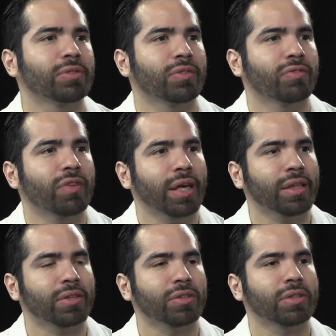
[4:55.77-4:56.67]
In fact,
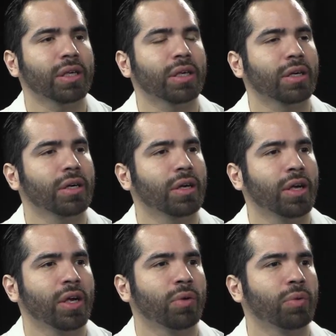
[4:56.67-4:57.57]
there's like
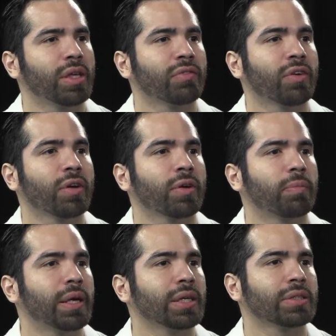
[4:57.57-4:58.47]
we give our
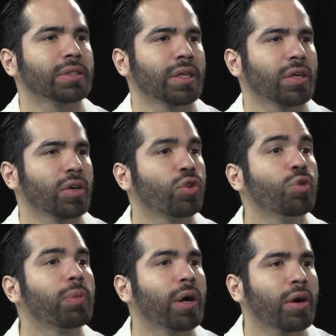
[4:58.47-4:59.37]
patients like a
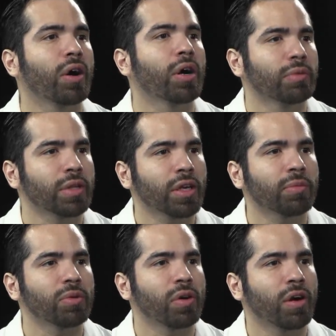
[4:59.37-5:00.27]
coupon card when they come
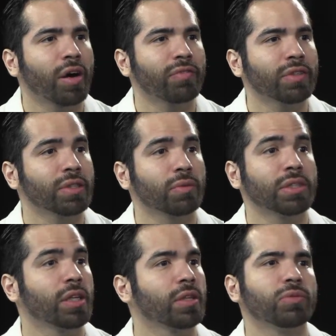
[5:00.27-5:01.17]
to our office, and we
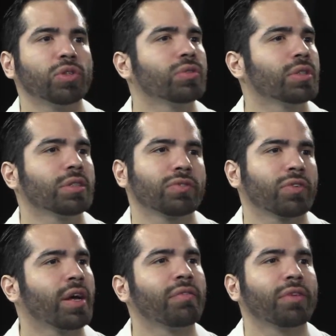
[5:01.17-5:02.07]
tell them use this for
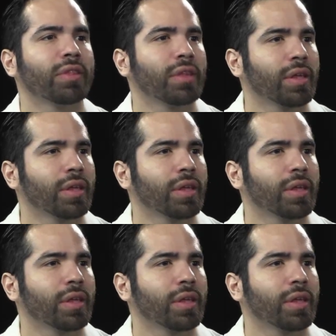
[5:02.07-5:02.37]
everything,